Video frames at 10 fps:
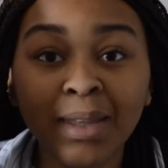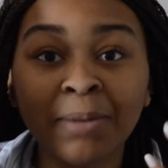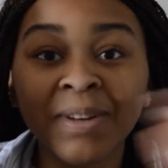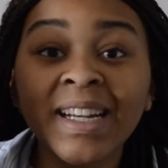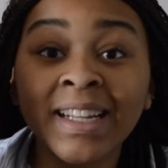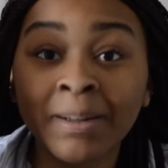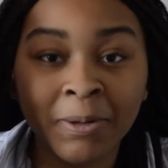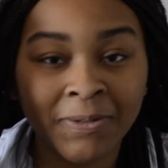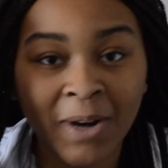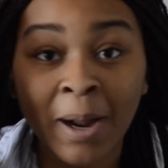reading it
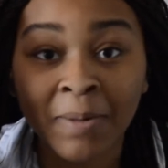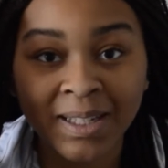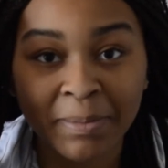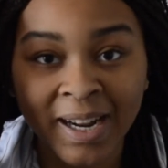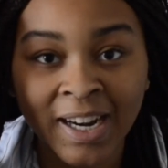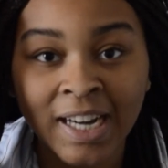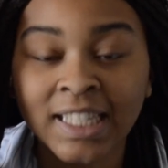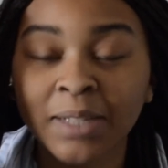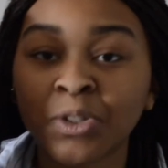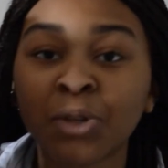before I went to
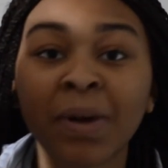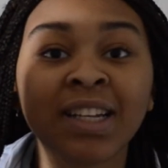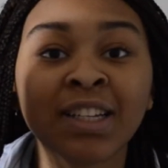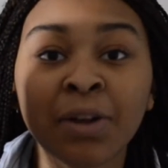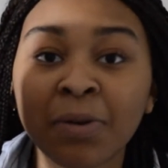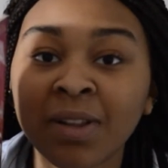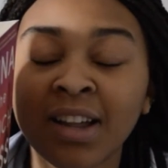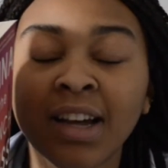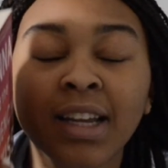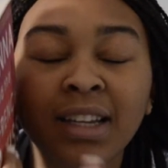Paris so I could know a
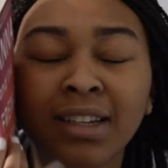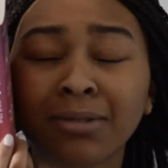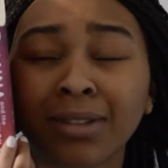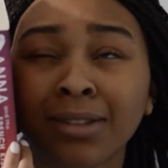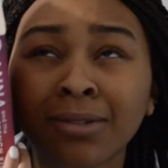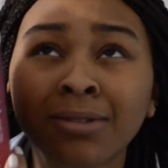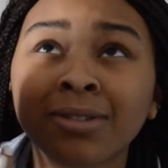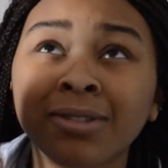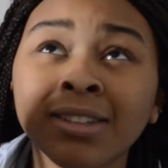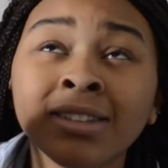lot, and it was so
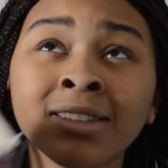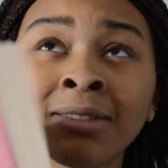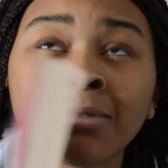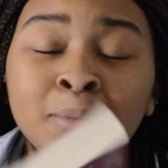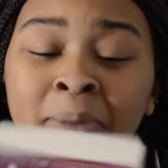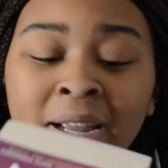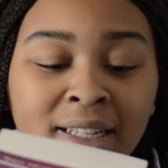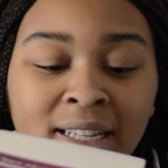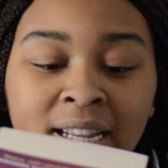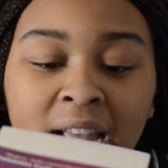gorgeous and
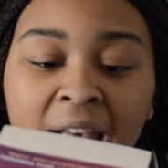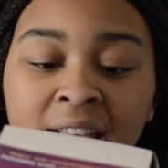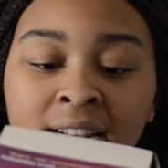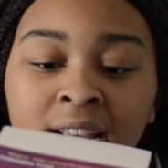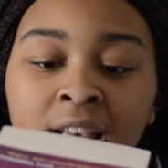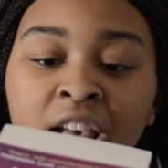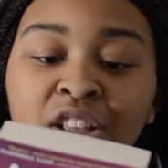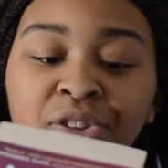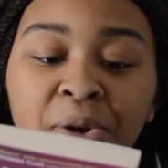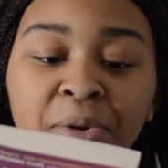romantic. And
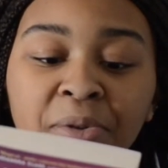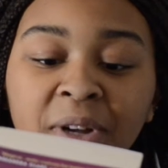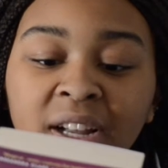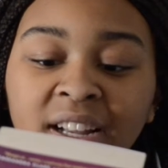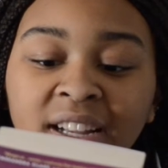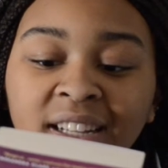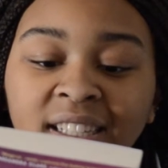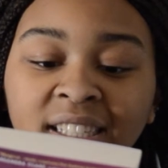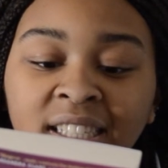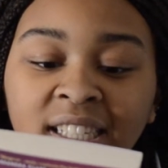so
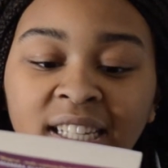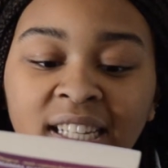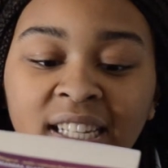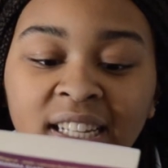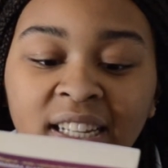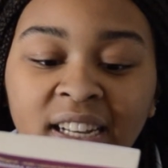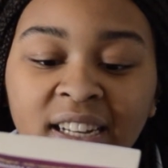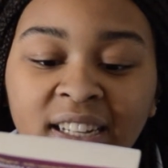she